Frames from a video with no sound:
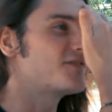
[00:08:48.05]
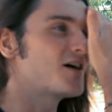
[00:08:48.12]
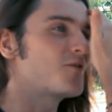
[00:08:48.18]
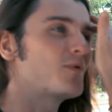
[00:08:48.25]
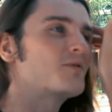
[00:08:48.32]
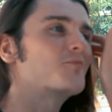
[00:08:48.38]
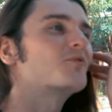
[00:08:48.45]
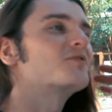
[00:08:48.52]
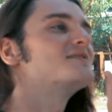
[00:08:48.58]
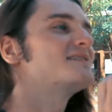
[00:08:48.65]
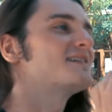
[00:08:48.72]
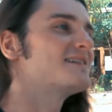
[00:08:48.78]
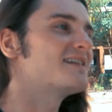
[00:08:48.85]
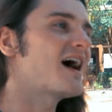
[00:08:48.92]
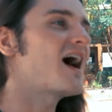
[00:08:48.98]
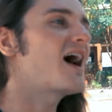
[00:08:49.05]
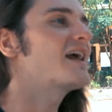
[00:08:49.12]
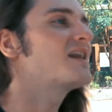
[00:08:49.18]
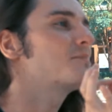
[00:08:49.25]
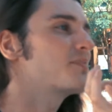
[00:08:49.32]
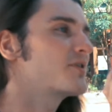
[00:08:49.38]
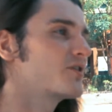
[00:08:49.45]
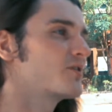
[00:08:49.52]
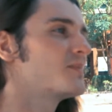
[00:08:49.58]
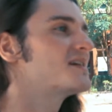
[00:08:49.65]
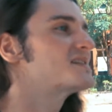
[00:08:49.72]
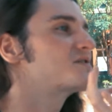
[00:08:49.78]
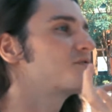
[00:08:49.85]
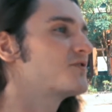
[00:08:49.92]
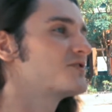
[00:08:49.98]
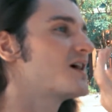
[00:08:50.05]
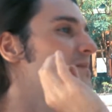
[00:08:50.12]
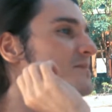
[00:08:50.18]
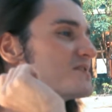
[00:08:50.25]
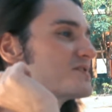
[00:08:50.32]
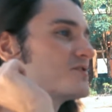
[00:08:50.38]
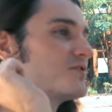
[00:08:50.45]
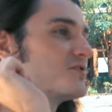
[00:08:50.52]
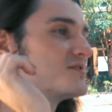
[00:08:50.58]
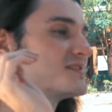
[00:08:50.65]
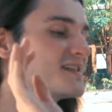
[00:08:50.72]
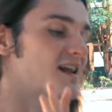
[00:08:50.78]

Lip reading: that we were denied permits for dumpsters.